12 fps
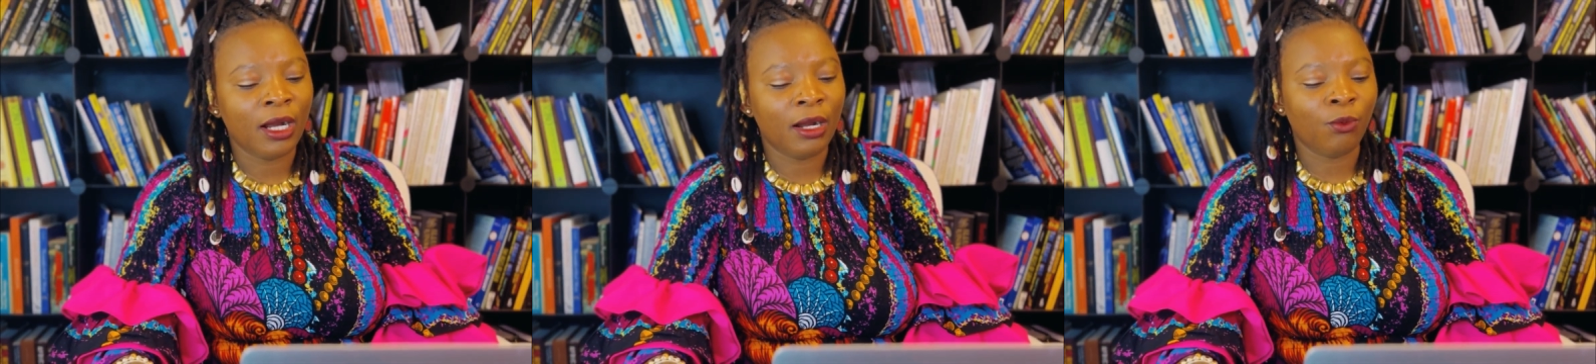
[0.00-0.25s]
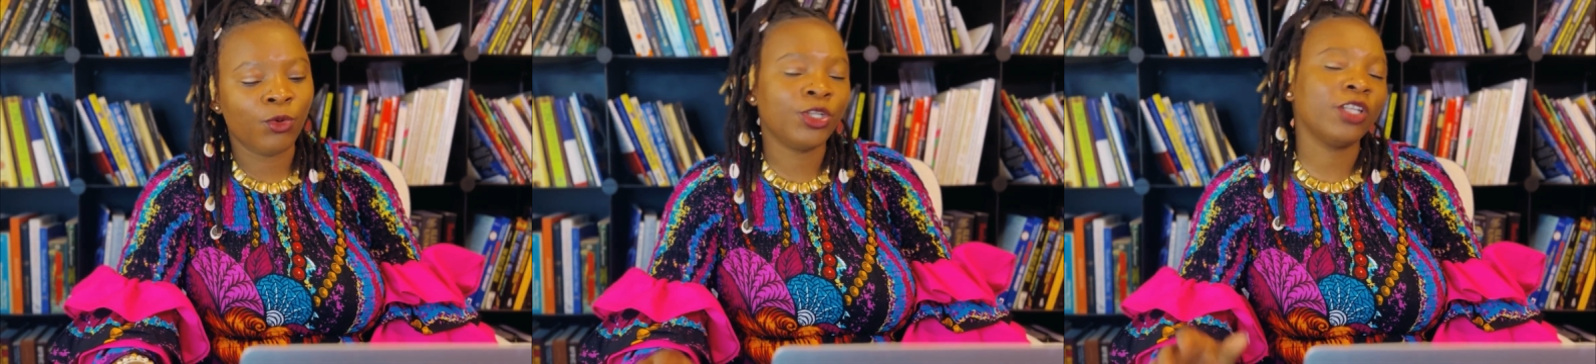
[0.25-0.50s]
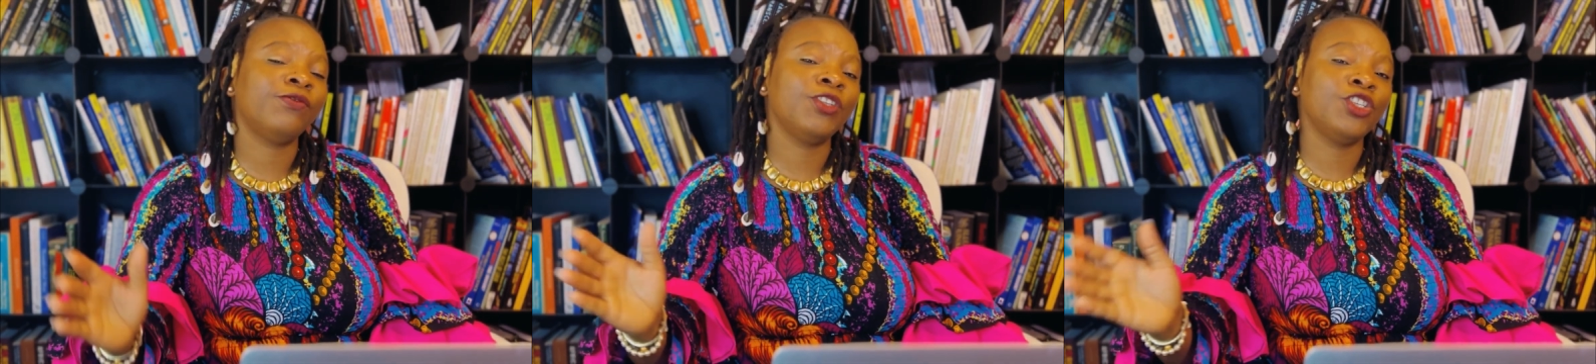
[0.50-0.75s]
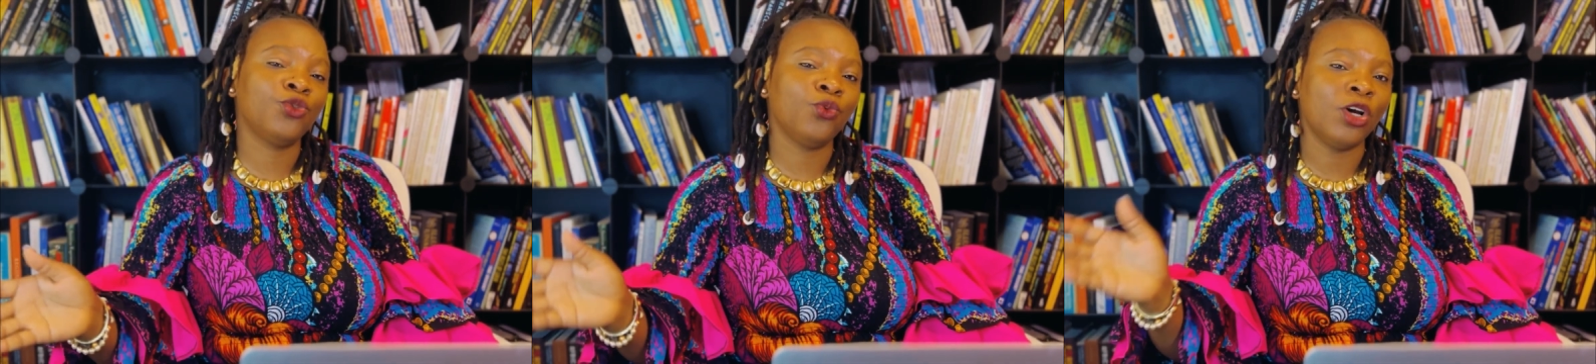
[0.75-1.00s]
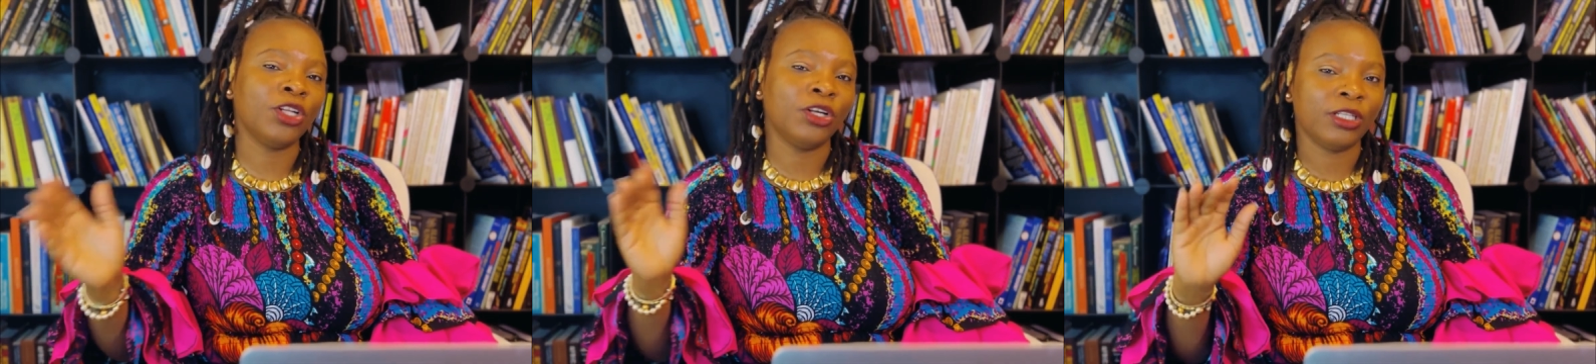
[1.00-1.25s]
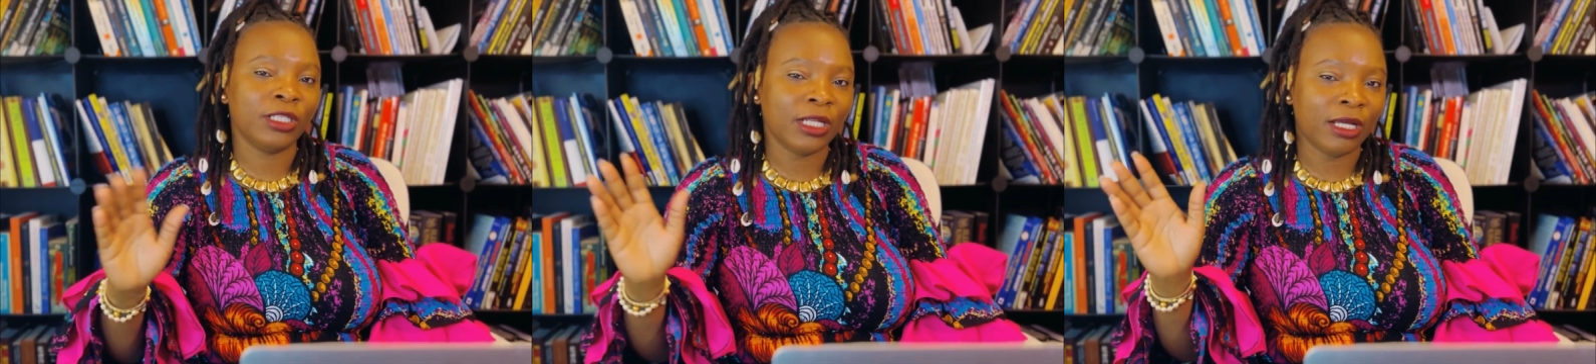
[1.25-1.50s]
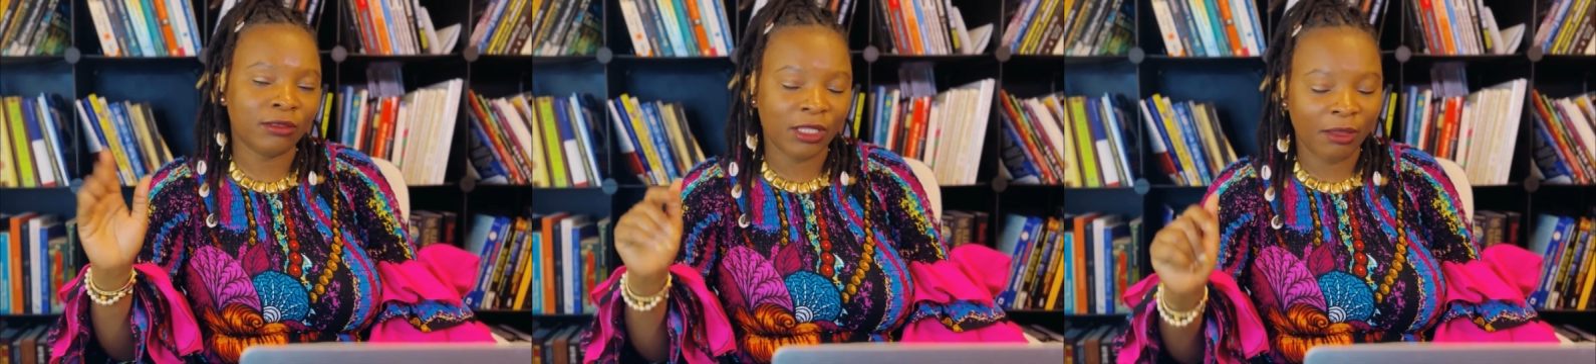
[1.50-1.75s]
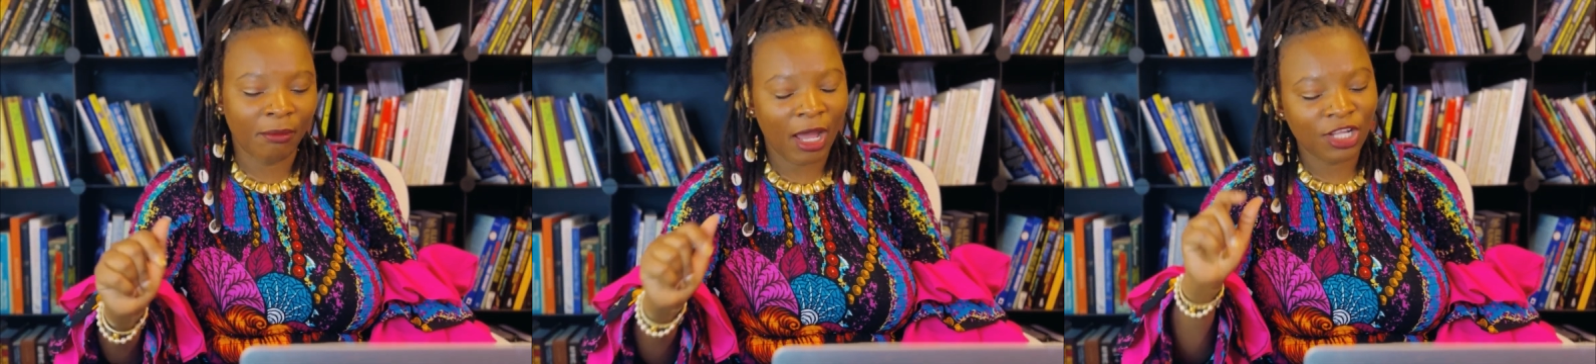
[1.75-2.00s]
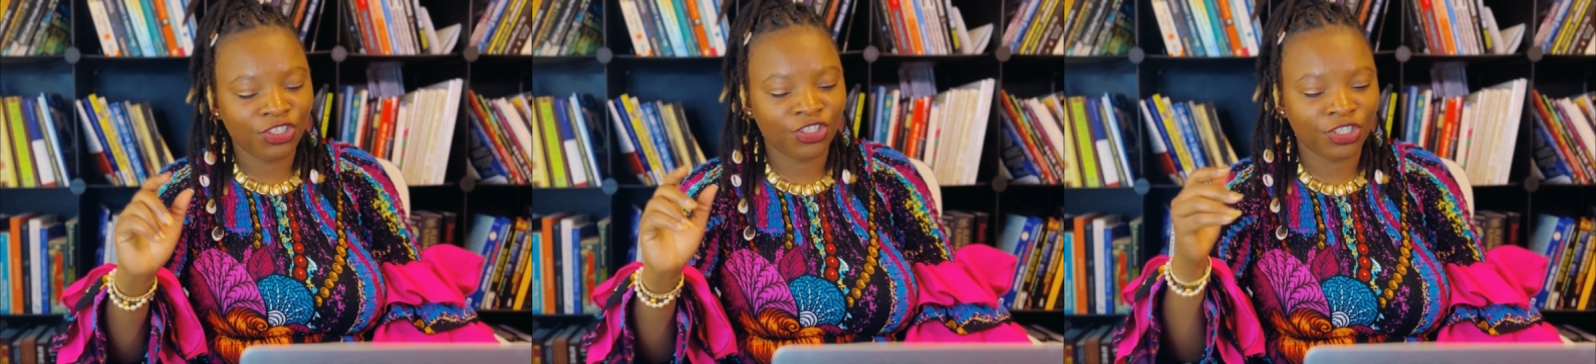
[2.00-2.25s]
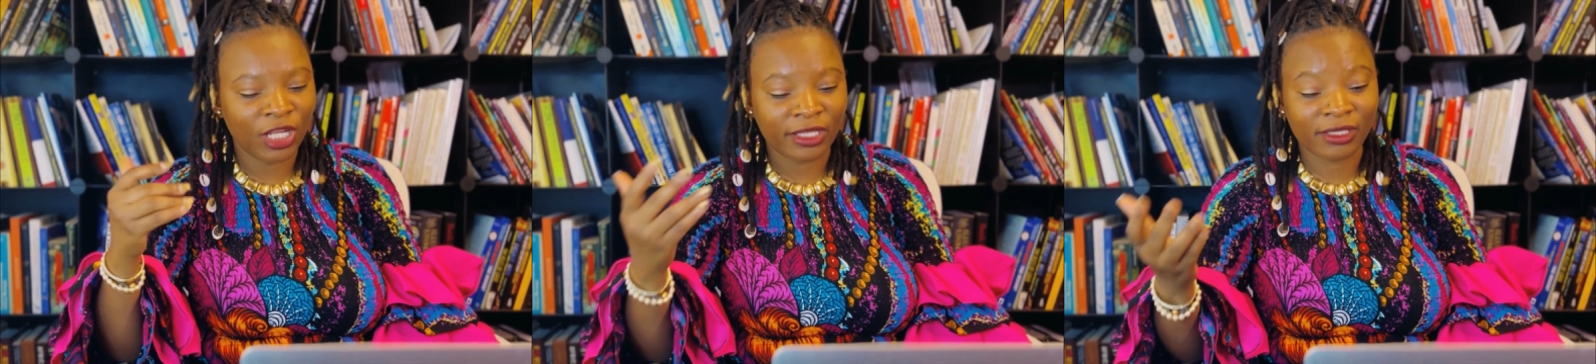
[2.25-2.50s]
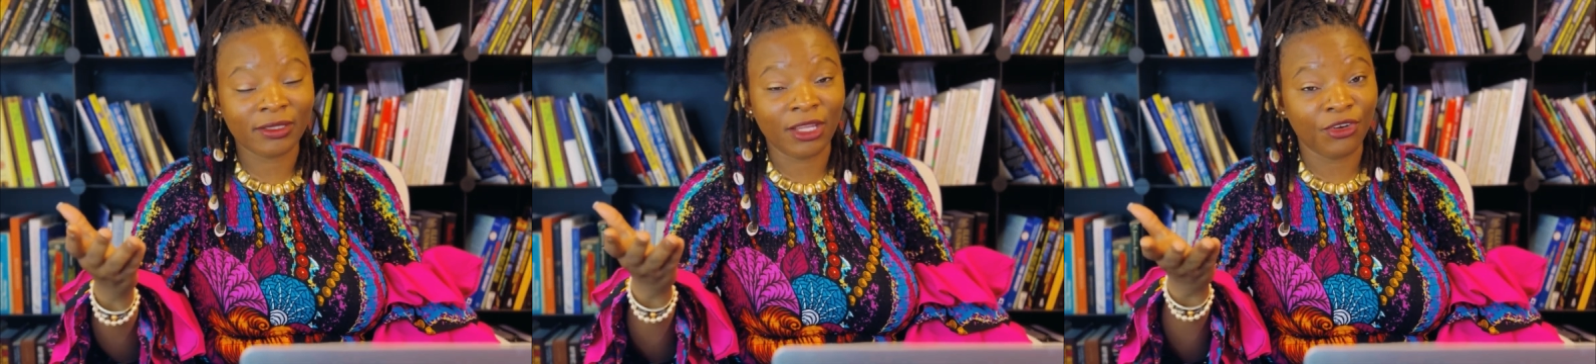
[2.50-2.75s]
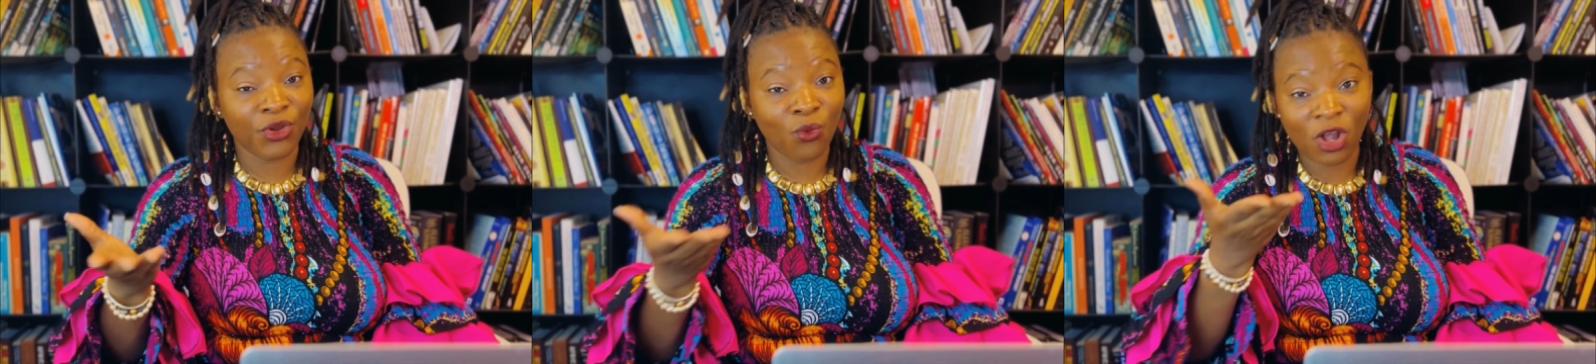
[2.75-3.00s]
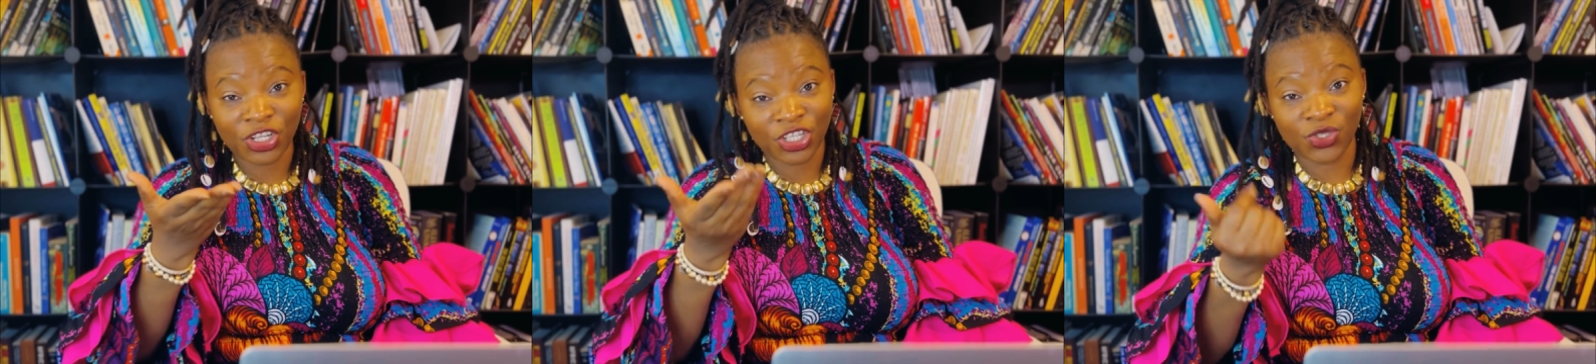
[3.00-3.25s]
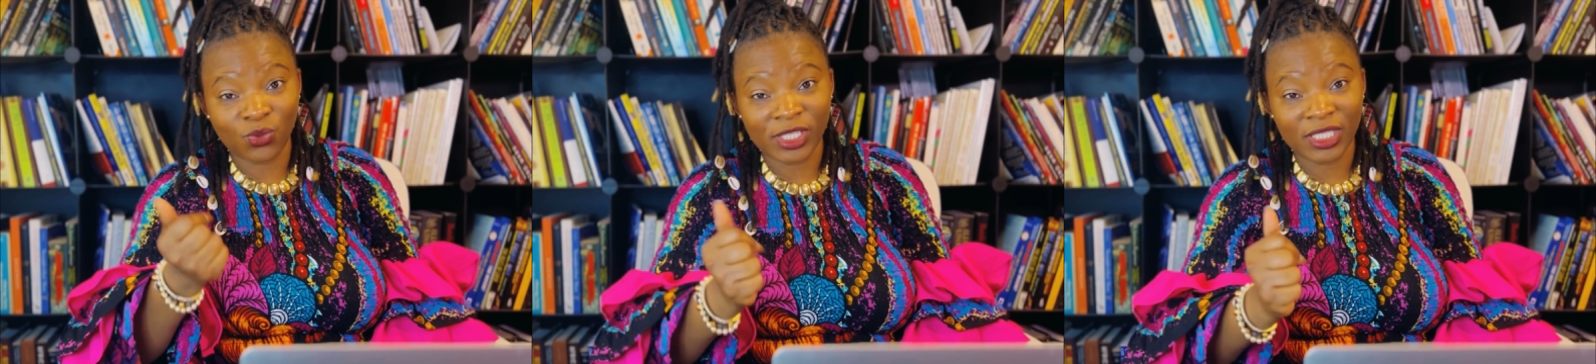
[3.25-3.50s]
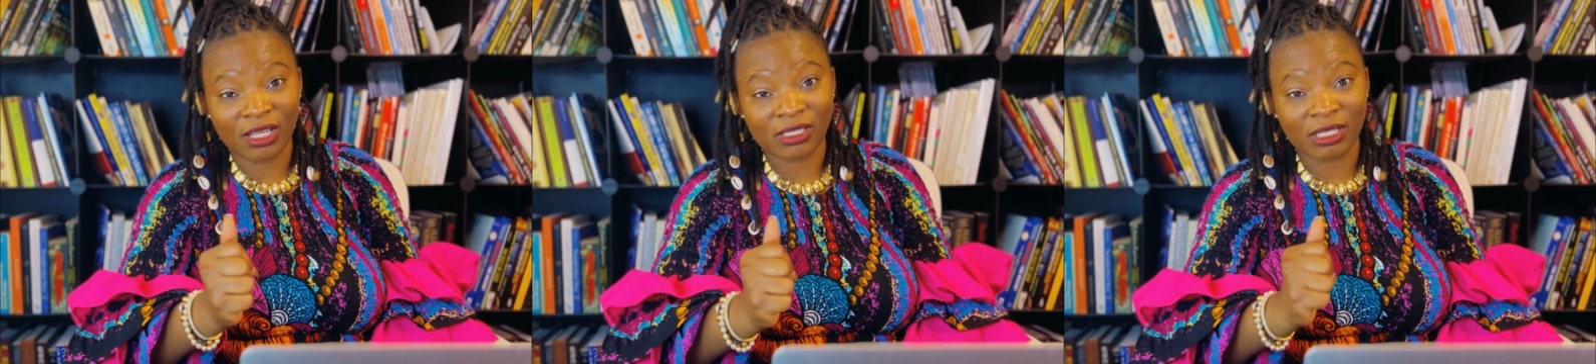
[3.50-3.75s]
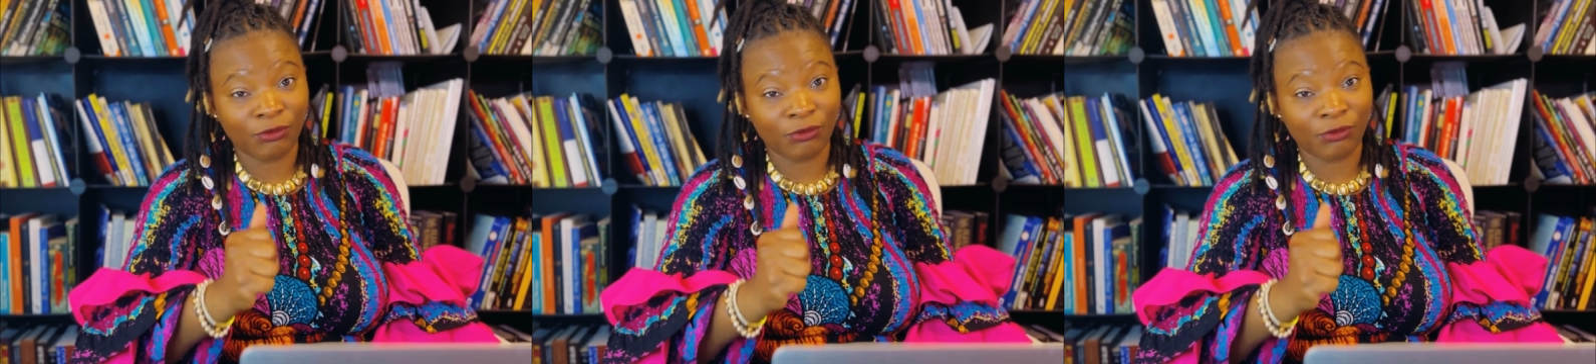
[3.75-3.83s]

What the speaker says: We just finished one on in March, and the rewatch is 20,000.